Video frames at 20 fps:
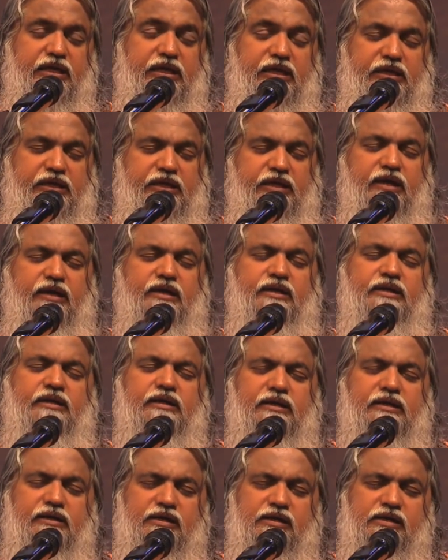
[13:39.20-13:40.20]
Yearn
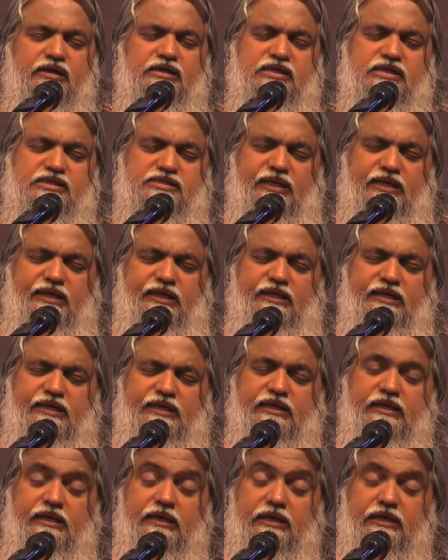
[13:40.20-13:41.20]
earnestly.
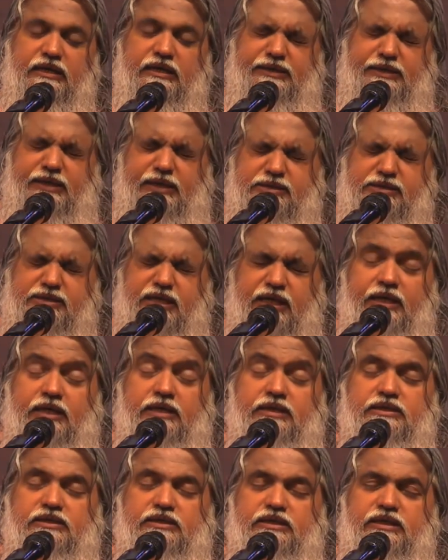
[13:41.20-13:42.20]

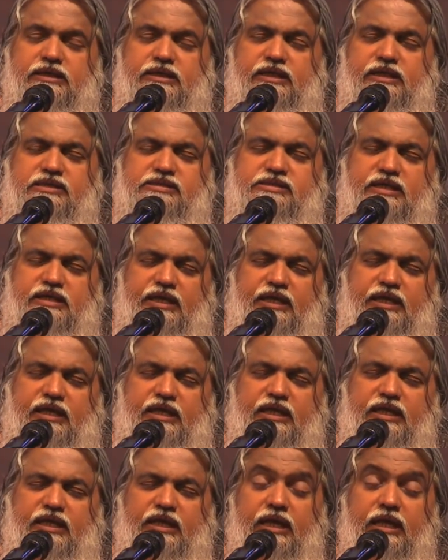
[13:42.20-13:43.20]
Desire earnestly